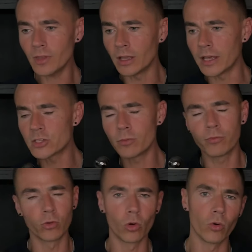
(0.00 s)
It has some
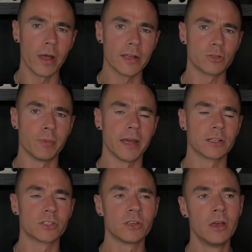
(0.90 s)
floral
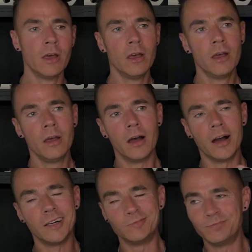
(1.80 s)
aspects.
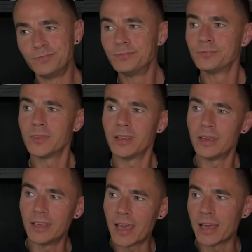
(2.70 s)
Um,
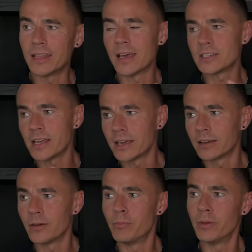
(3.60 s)
yeah, it has
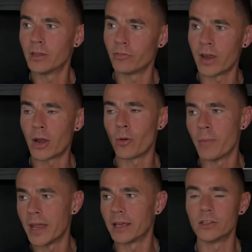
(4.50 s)
like a bit of
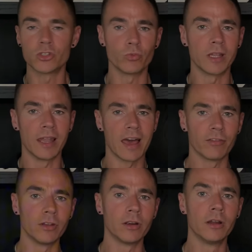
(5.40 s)
aromaticness with
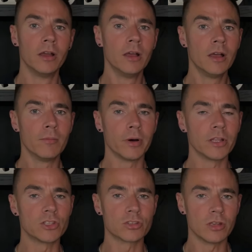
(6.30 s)
lavender, but
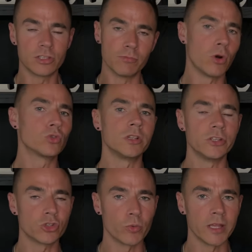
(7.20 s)
it's mostly
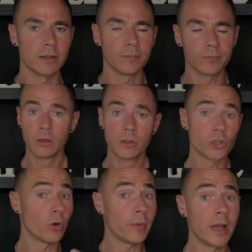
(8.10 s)
sweet.
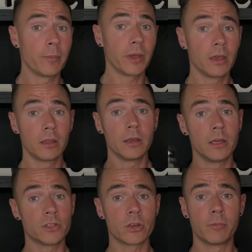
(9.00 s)
So in my opinion,
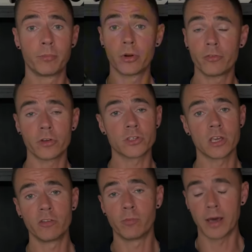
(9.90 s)
it's a perfect
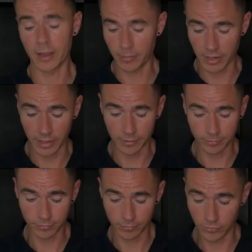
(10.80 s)
safe blind buy.
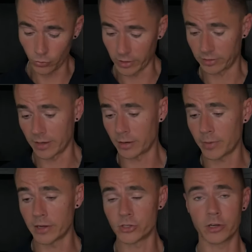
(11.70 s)
Look at the
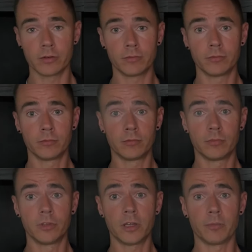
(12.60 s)
atomizer,
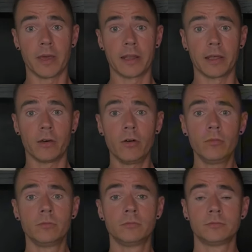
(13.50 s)
not bad at
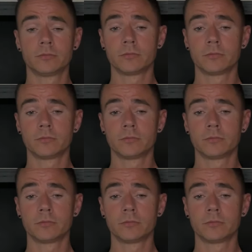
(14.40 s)
all.